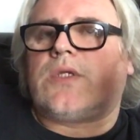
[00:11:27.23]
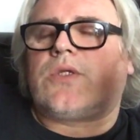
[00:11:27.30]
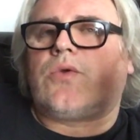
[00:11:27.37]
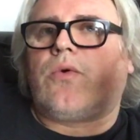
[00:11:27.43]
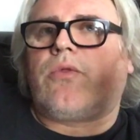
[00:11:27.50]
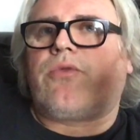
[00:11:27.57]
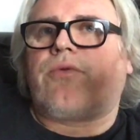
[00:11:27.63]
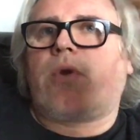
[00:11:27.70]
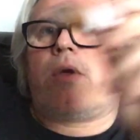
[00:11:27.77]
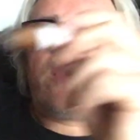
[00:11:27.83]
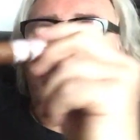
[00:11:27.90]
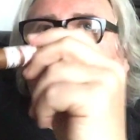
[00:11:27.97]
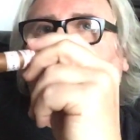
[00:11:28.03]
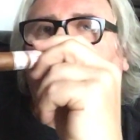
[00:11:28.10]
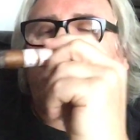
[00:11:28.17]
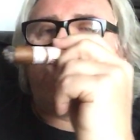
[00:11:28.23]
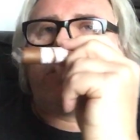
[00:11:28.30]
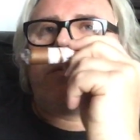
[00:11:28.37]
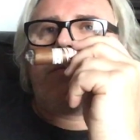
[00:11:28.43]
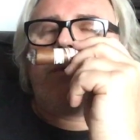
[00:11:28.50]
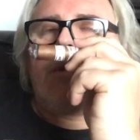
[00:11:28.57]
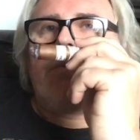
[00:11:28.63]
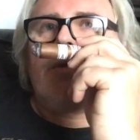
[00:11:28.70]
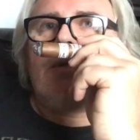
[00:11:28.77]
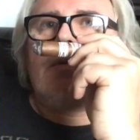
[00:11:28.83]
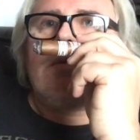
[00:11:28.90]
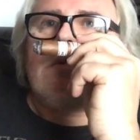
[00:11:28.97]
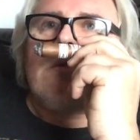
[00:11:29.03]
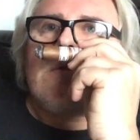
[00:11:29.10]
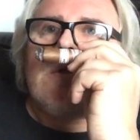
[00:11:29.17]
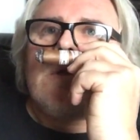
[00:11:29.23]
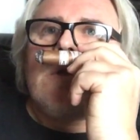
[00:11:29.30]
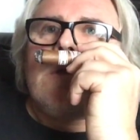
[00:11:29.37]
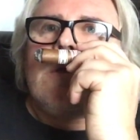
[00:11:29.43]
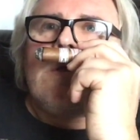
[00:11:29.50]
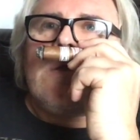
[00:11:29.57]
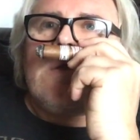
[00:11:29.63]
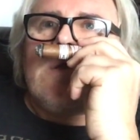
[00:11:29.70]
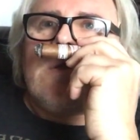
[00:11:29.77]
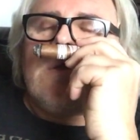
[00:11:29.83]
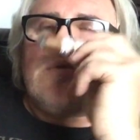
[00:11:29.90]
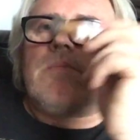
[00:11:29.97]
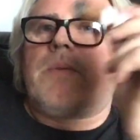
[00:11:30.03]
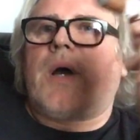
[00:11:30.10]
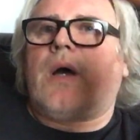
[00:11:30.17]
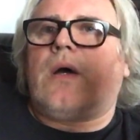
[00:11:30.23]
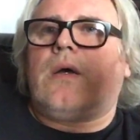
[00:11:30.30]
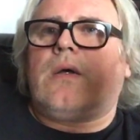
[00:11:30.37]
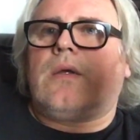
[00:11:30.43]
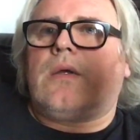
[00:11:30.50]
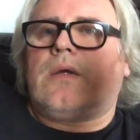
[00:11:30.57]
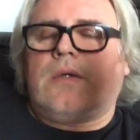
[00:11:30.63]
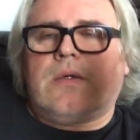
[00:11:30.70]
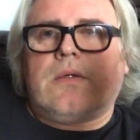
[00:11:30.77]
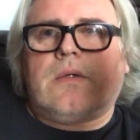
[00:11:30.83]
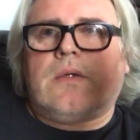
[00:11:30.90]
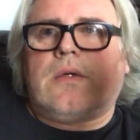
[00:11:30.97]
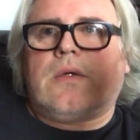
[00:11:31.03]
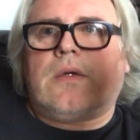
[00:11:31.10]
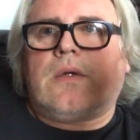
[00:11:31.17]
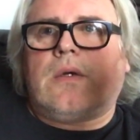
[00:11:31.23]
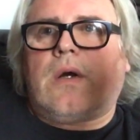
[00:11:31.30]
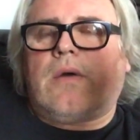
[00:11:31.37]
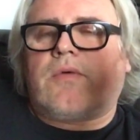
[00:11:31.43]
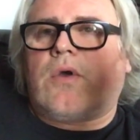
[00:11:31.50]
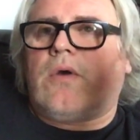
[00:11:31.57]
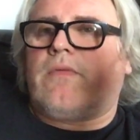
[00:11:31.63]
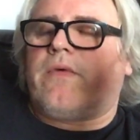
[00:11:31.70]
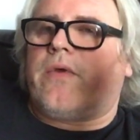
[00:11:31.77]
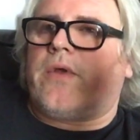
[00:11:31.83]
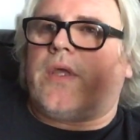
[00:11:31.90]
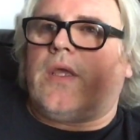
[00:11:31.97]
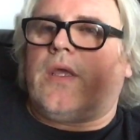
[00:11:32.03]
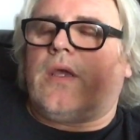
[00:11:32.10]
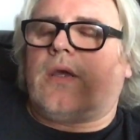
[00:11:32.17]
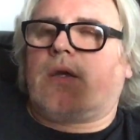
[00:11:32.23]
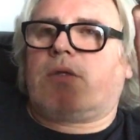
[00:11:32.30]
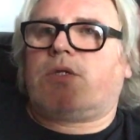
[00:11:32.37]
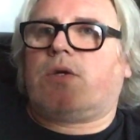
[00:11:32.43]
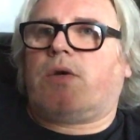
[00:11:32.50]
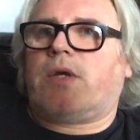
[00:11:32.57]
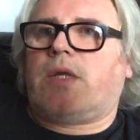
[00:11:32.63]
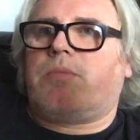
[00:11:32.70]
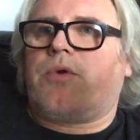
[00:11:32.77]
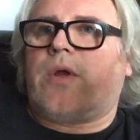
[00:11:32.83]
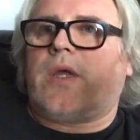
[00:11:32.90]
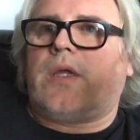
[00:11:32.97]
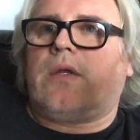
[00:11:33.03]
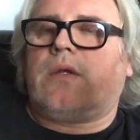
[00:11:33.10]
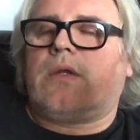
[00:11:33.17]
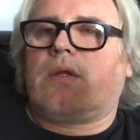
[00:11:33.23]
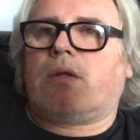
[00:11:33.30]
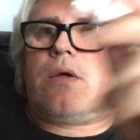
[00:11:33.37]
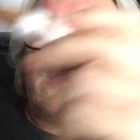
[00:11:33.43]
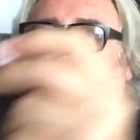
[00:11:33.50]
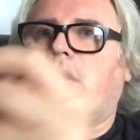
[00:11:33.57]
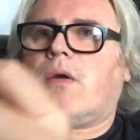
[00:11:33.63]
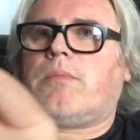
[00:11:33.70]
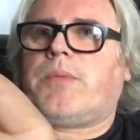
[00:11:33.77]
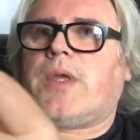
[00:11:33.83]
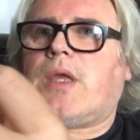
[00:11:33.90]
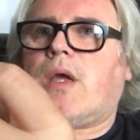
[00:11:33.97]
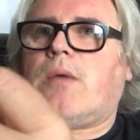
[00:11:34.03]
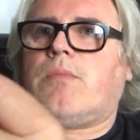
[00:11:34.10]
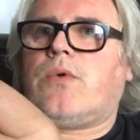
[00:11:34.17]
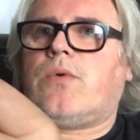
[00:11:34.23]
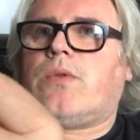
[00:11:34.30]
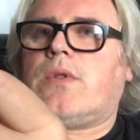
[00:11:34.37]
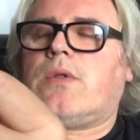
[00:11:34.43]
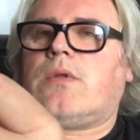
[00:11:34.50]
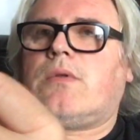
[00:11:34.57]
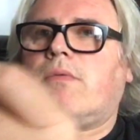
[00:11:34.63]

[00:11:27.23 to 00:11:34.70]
sort of throwing at the moment. But I've got a very tiny brain, and I can't pick up more than